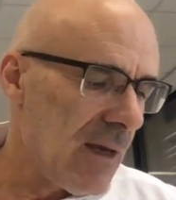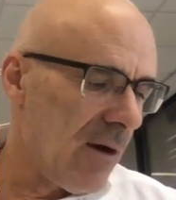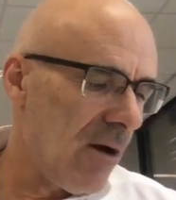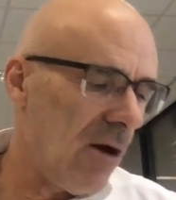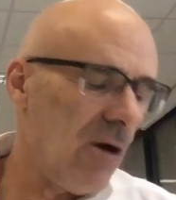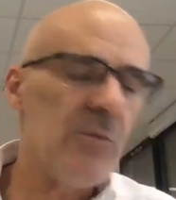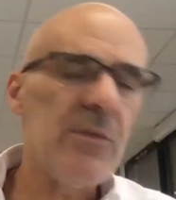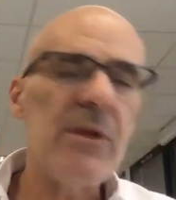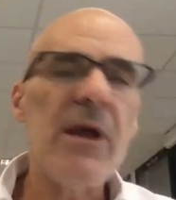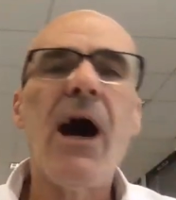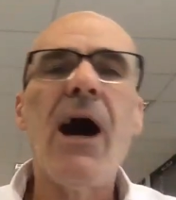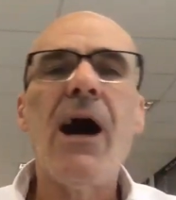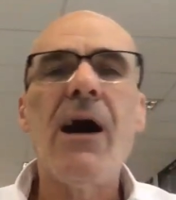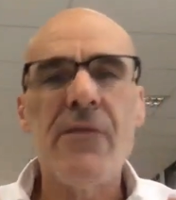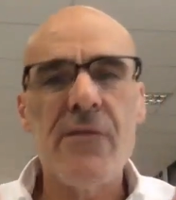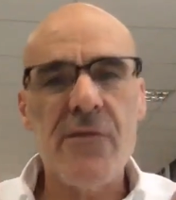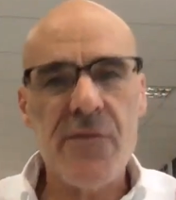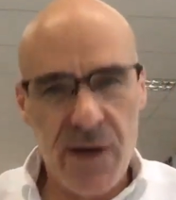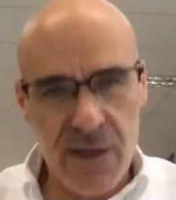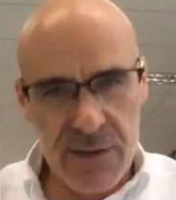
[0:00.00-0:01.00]
on
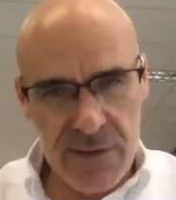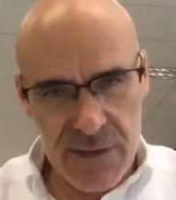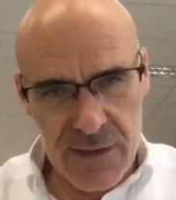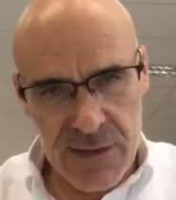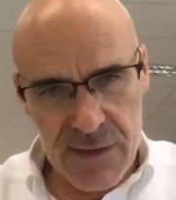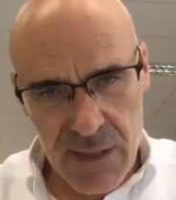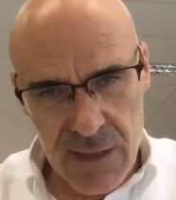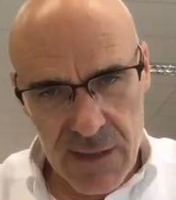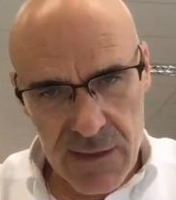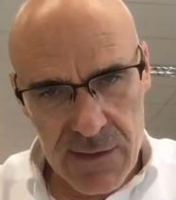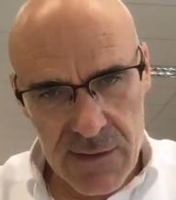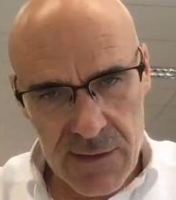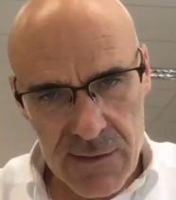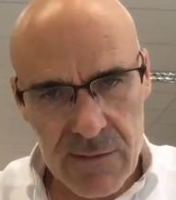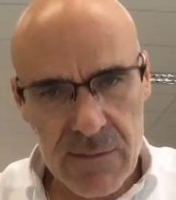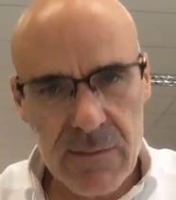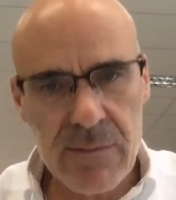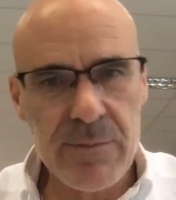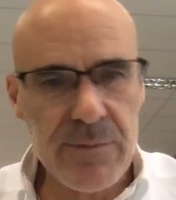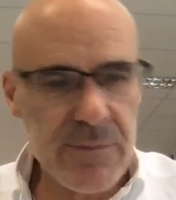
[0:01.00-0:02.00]
behalf of other states
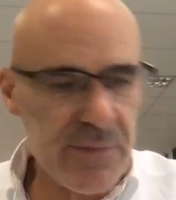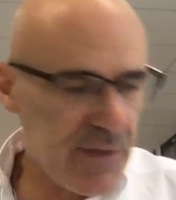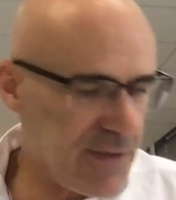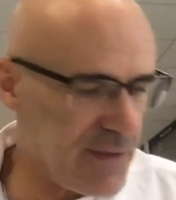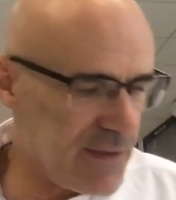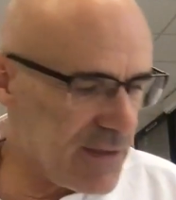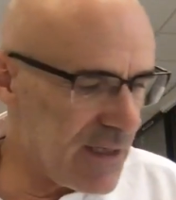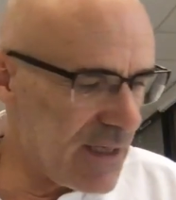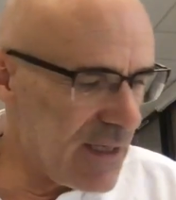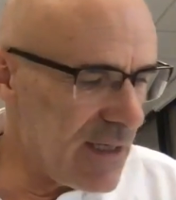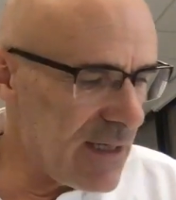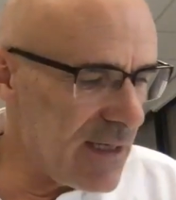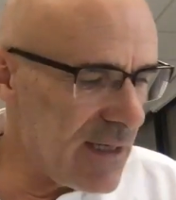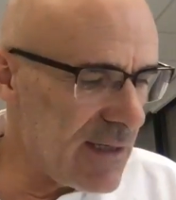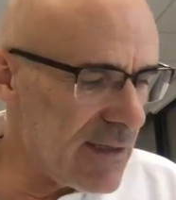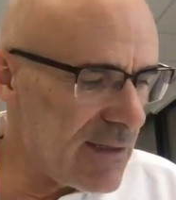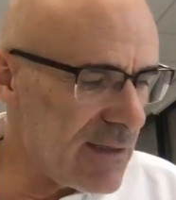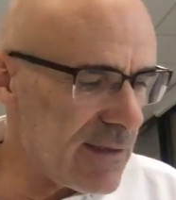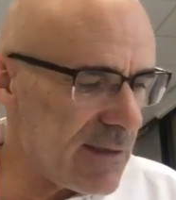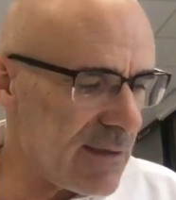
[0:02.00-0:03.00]

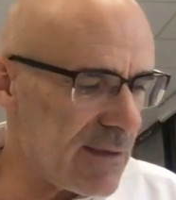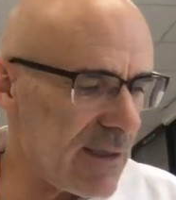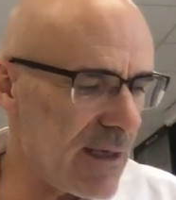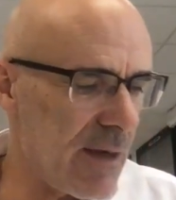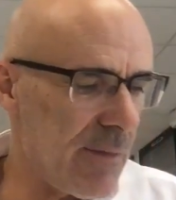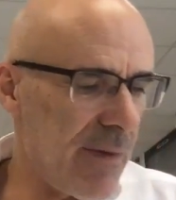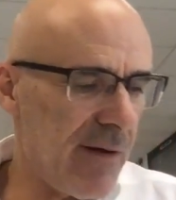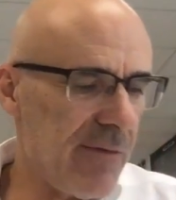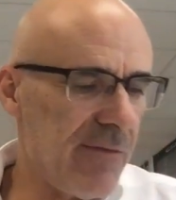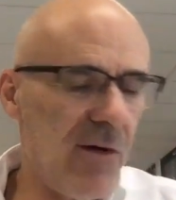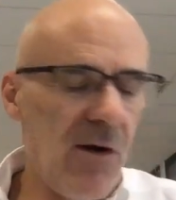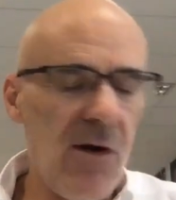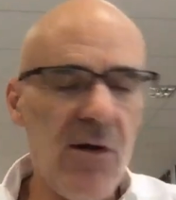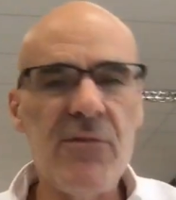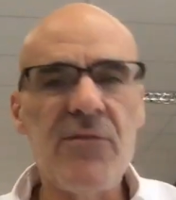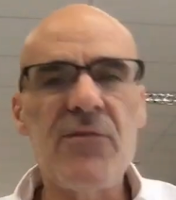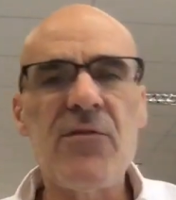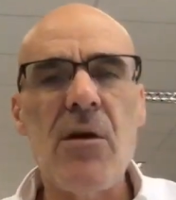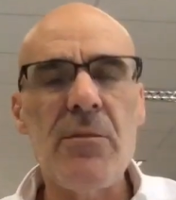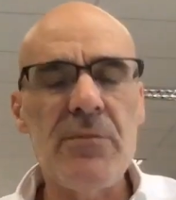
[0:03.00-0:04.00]
proceeds above all
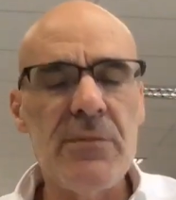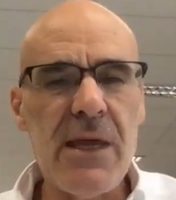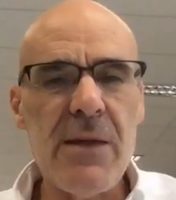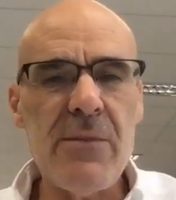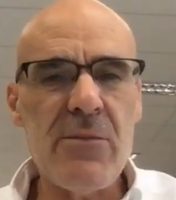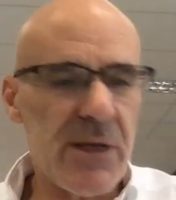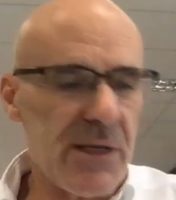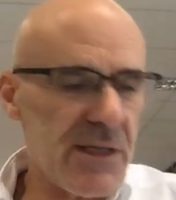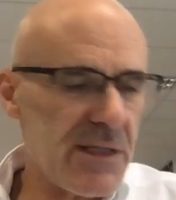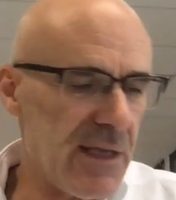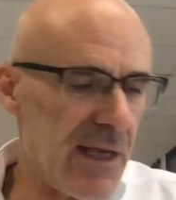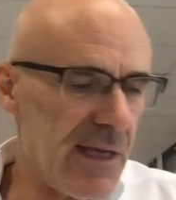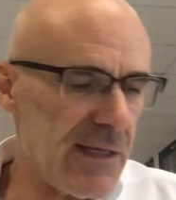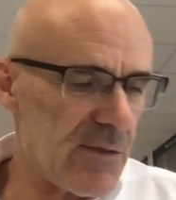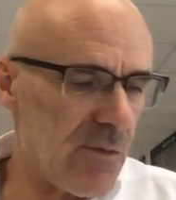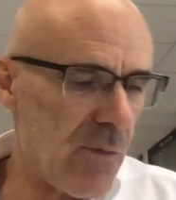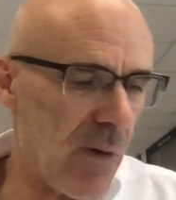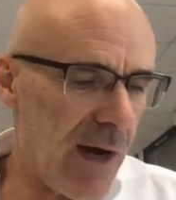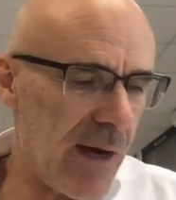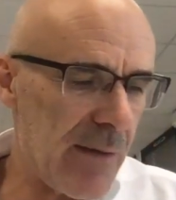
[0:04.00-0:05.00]
from neighboring
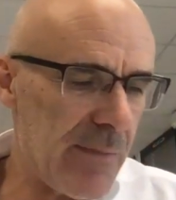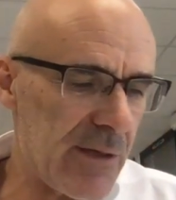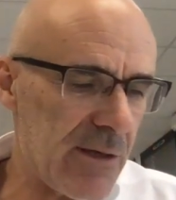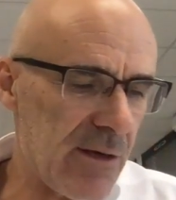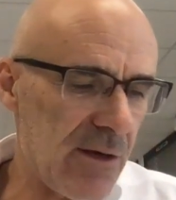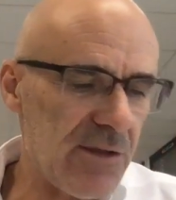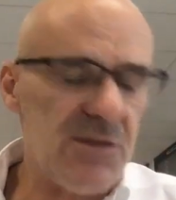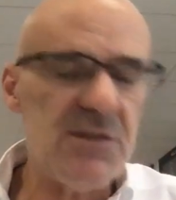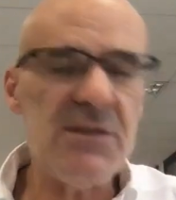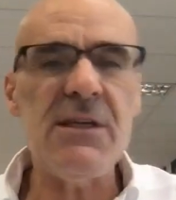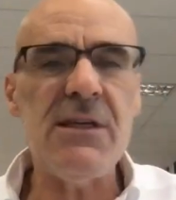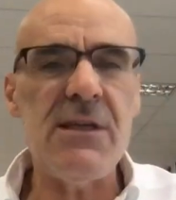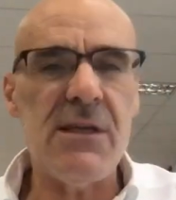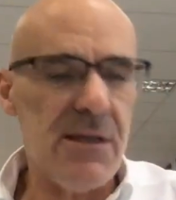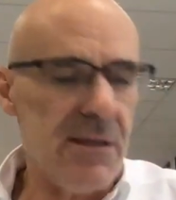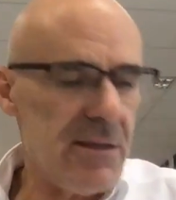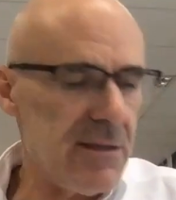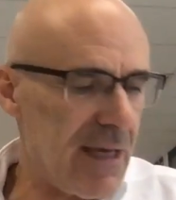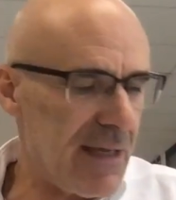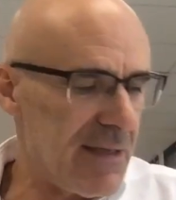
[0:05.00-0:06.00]
states. Why? Because the
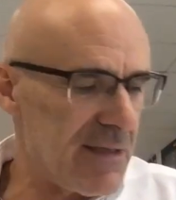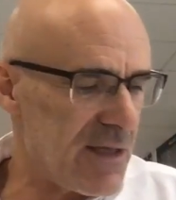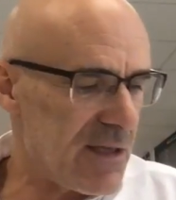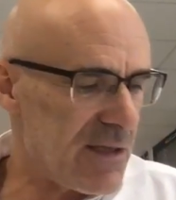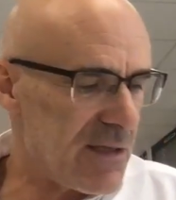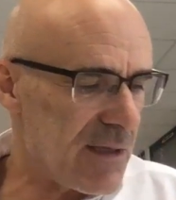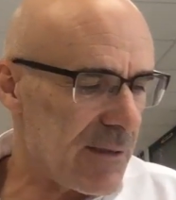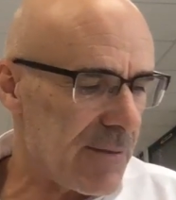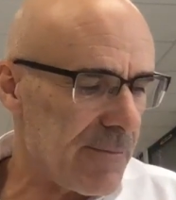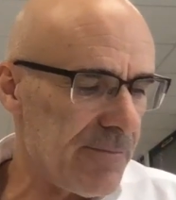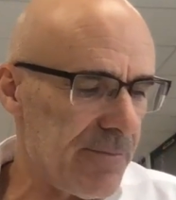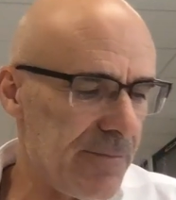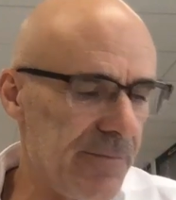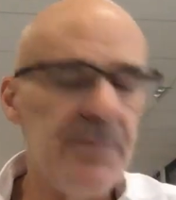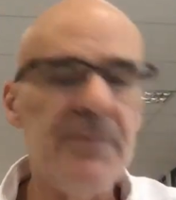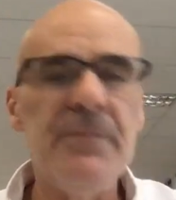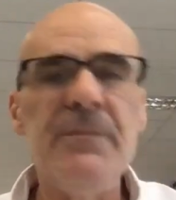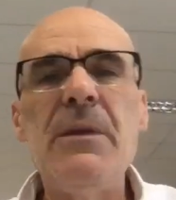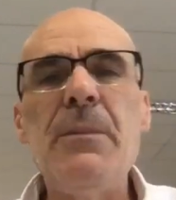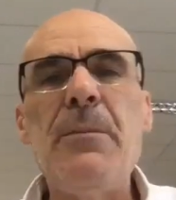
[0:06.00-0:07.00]
intensity
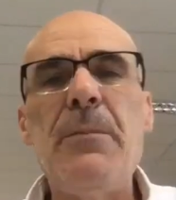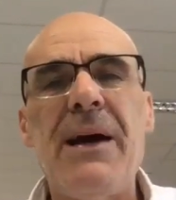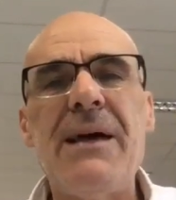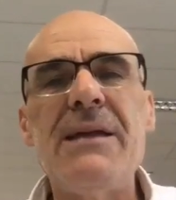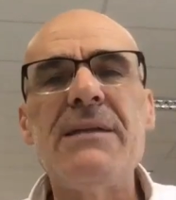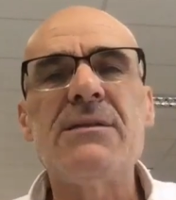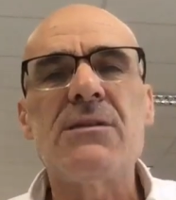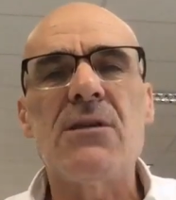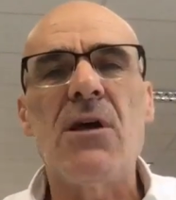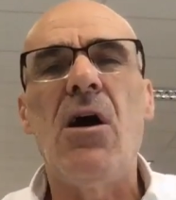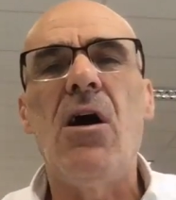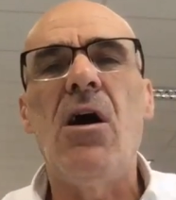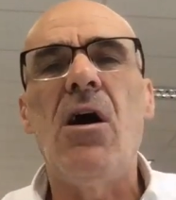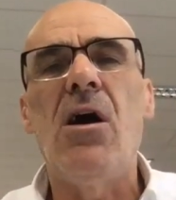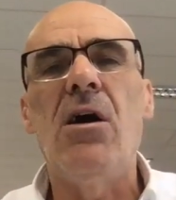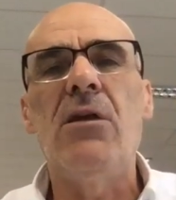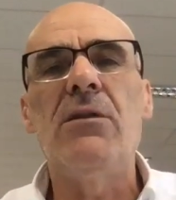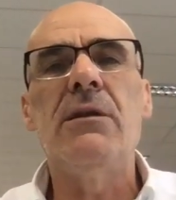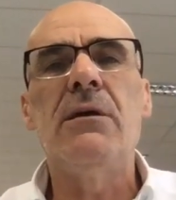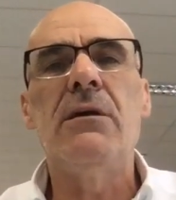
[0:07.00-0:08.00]
depends
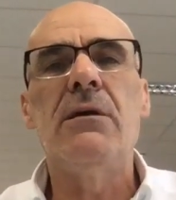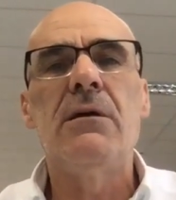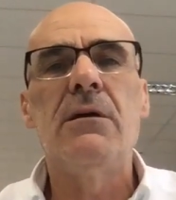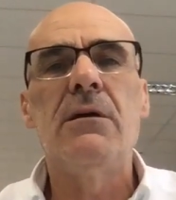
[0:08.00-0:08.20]
on